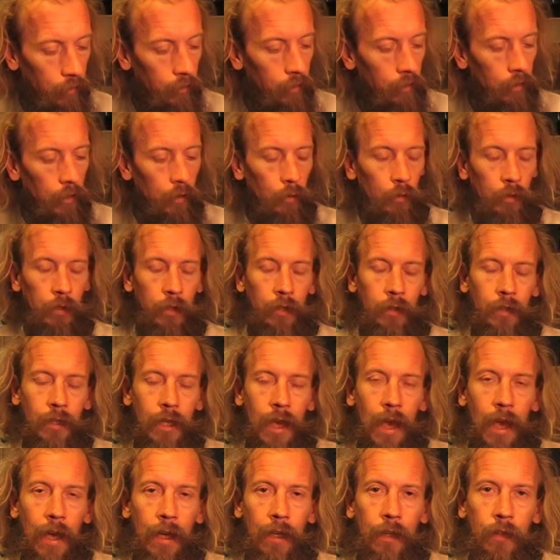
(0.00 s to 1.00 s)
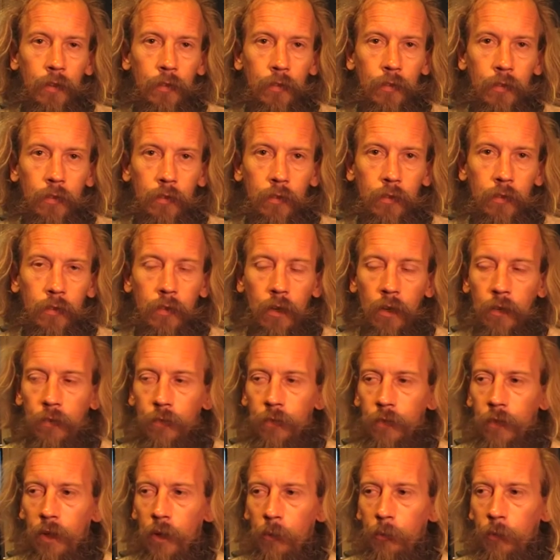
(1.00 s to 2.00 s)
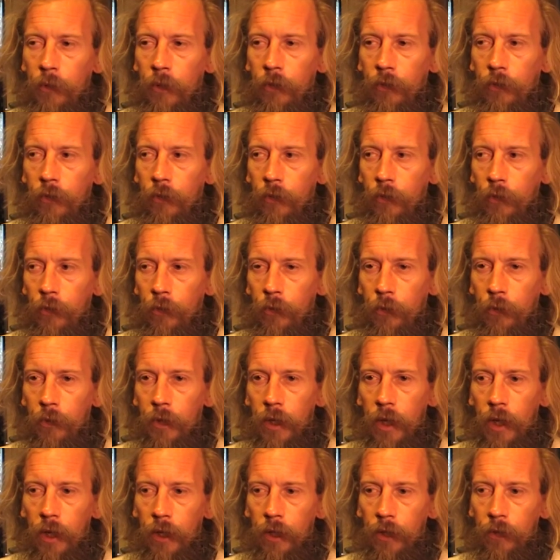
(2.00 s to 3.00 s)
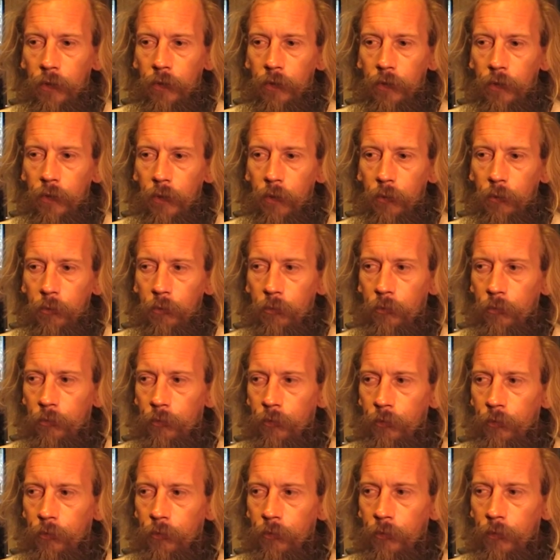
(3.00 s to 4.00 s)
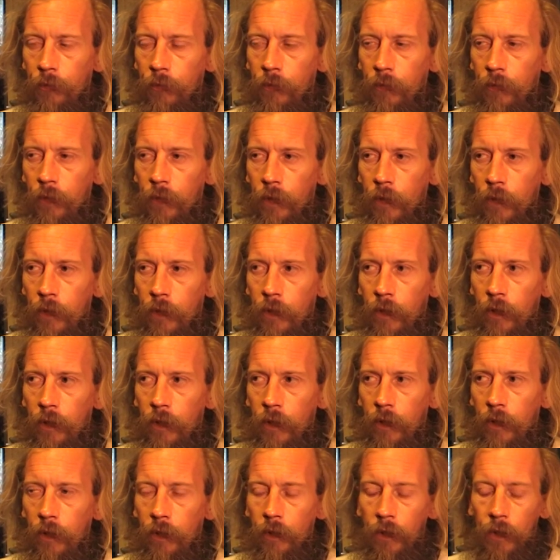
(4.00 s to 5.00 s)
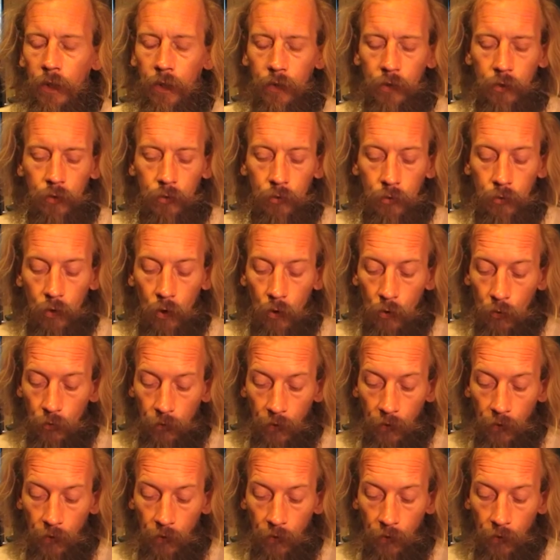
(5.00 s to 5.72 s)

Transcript: like all the gangs and stuff coming into the UK, you know. They could solve